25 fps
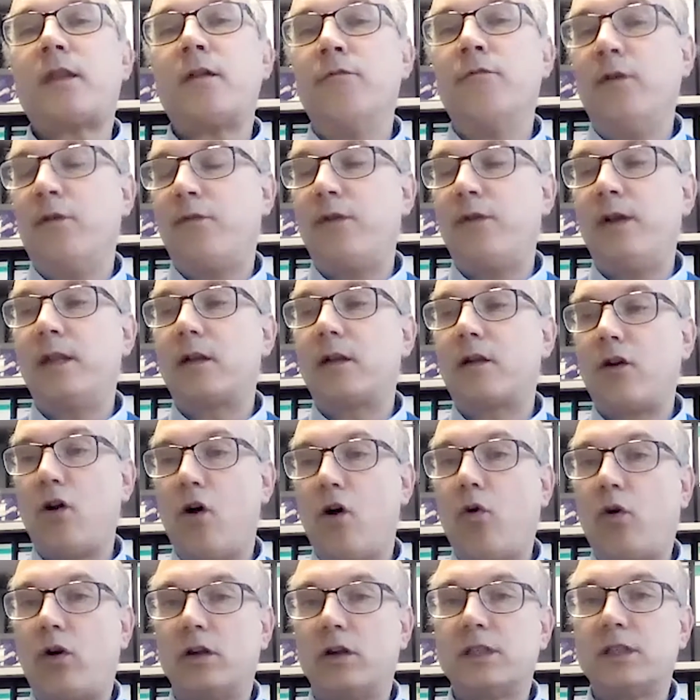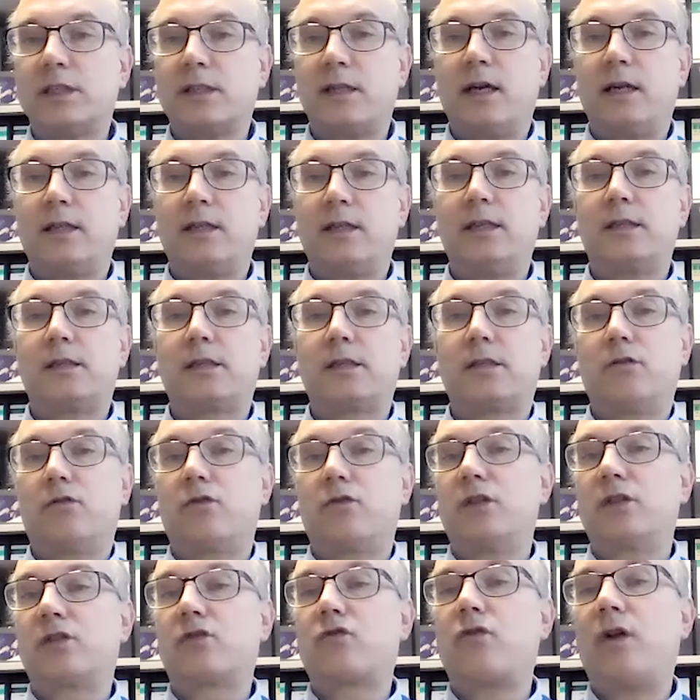within cohort studies to
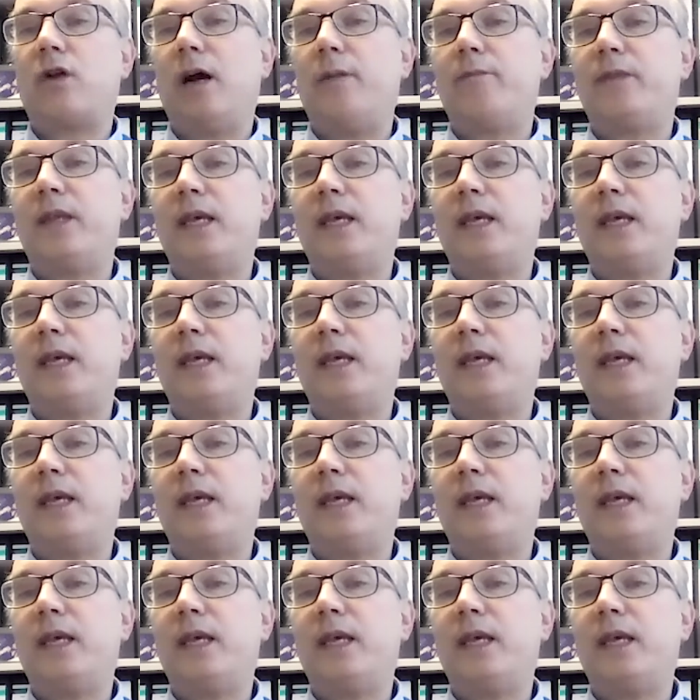describe the